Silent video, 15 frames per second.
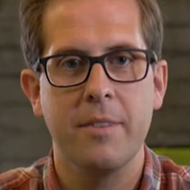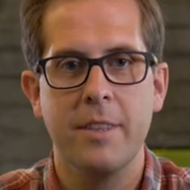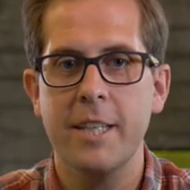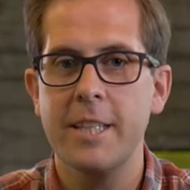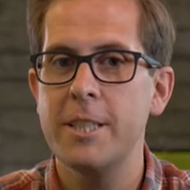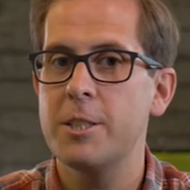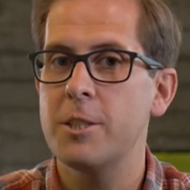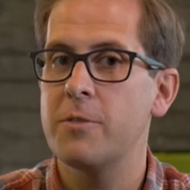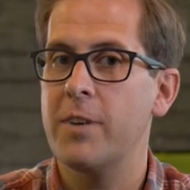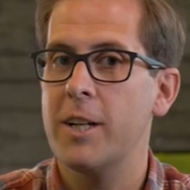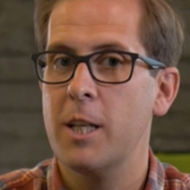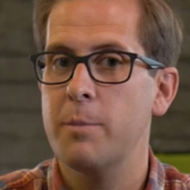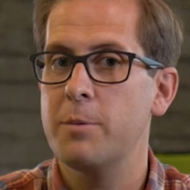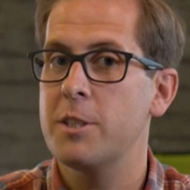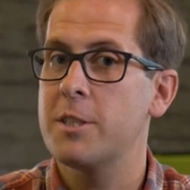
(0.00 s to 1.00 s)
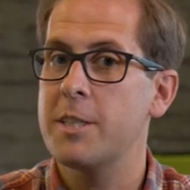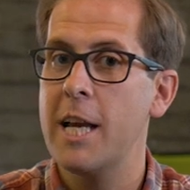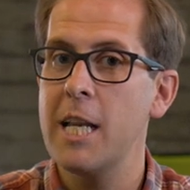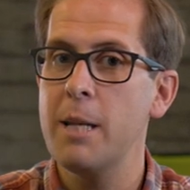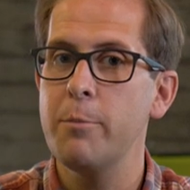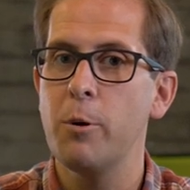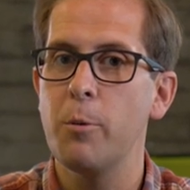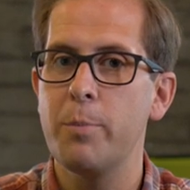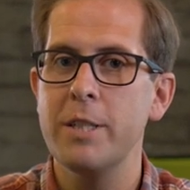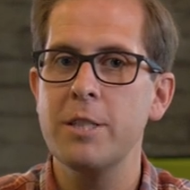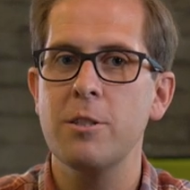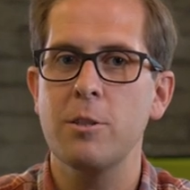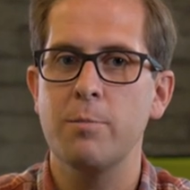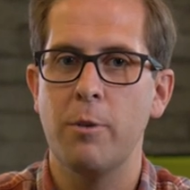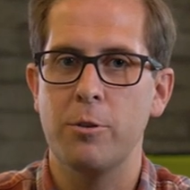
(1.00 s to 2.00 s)
They need to develop sustainable
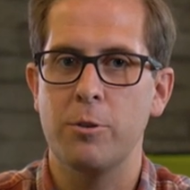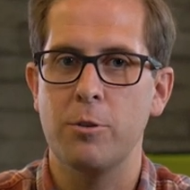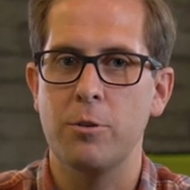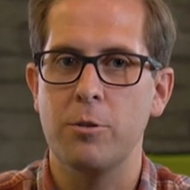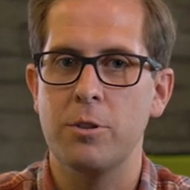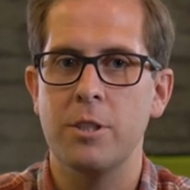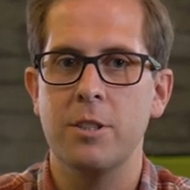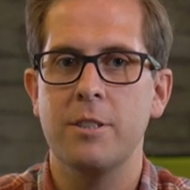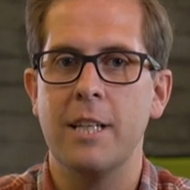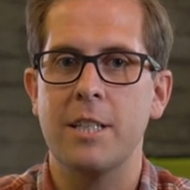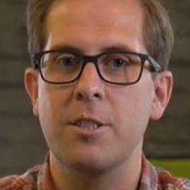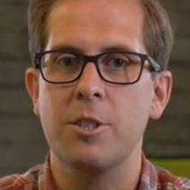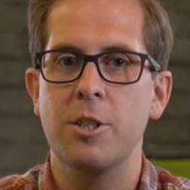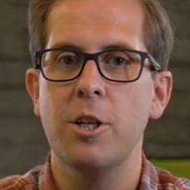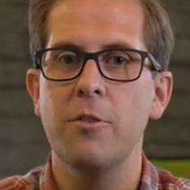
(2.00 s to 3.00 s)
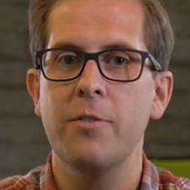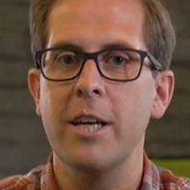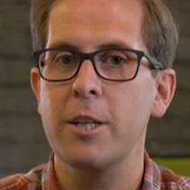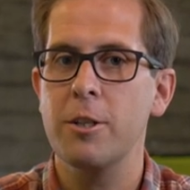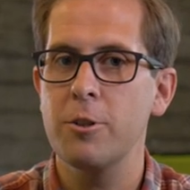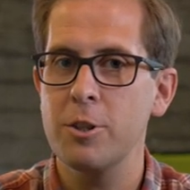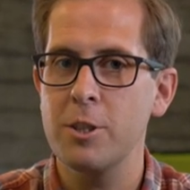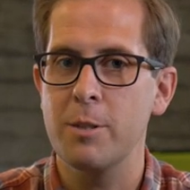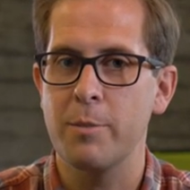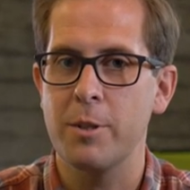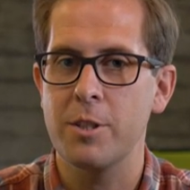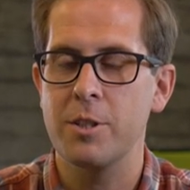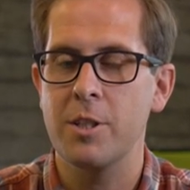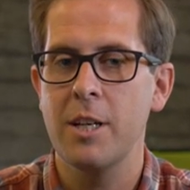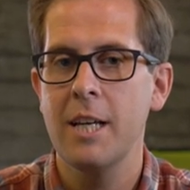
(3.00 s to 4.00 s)
business models that serve their
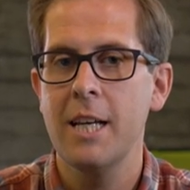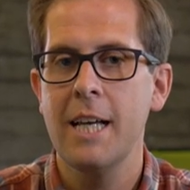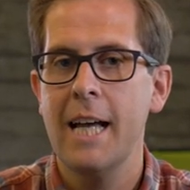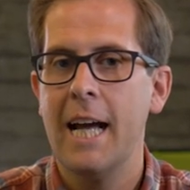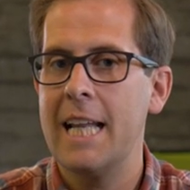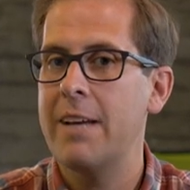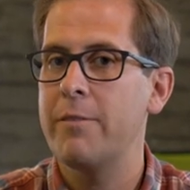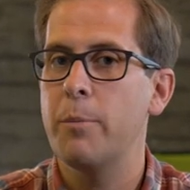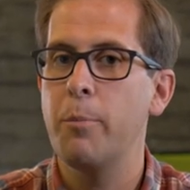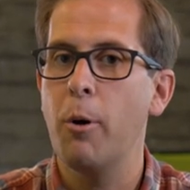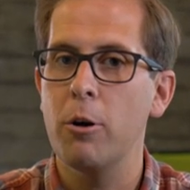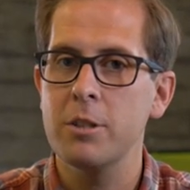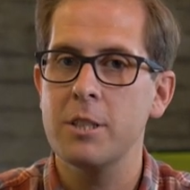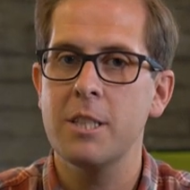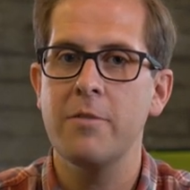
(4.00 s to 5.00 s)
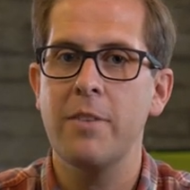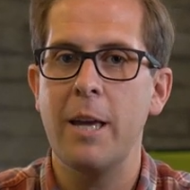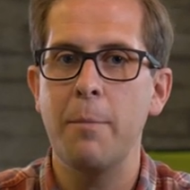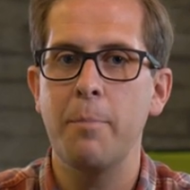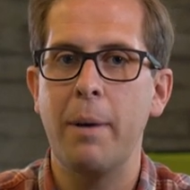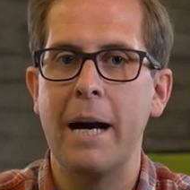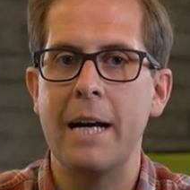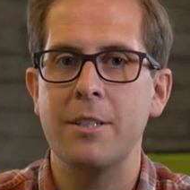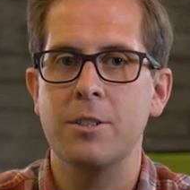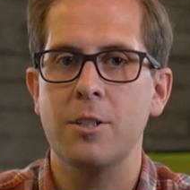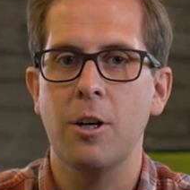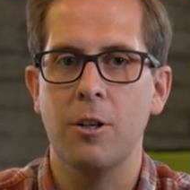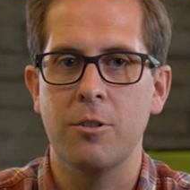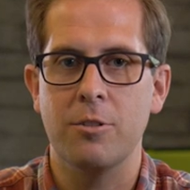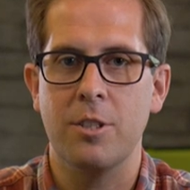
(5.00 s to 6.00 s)
customers and have a positive impact
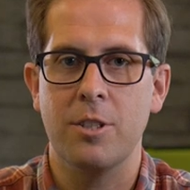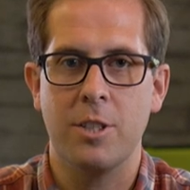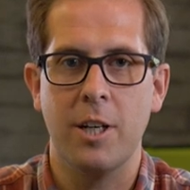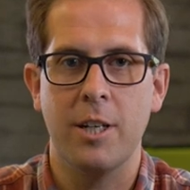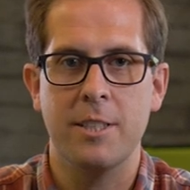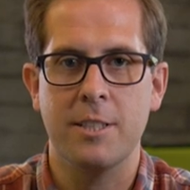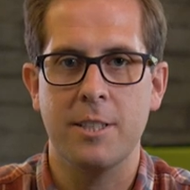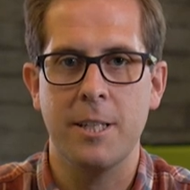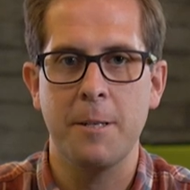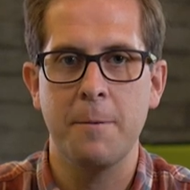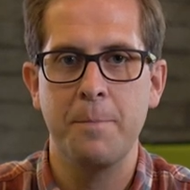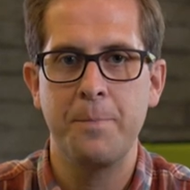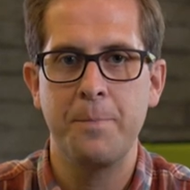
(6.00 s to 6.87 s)
on society.